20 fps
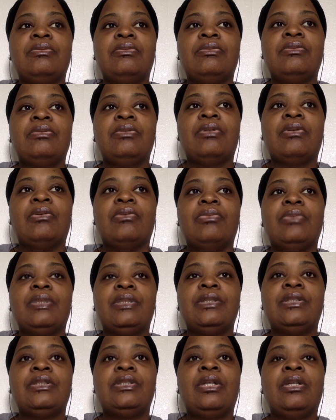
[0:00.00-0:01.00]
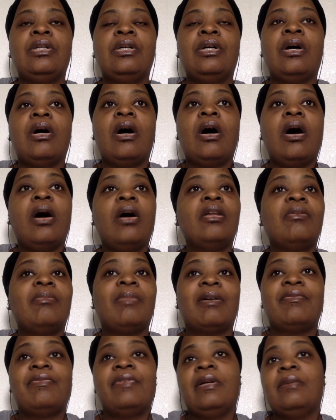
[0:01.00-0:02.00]
you know, which all of
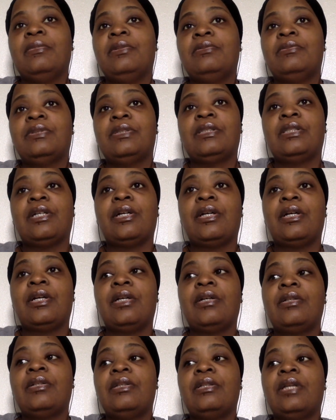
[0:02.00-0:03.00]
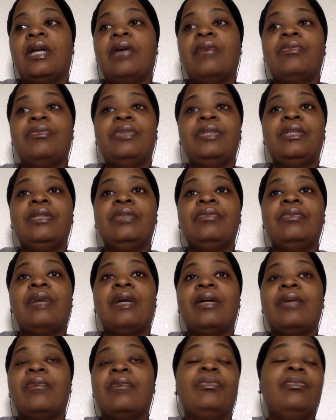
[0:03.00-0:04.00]
my family was there. I really
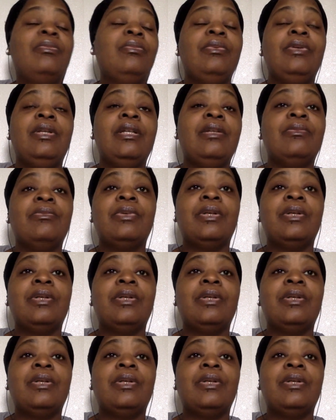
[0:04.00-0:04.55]
I didn't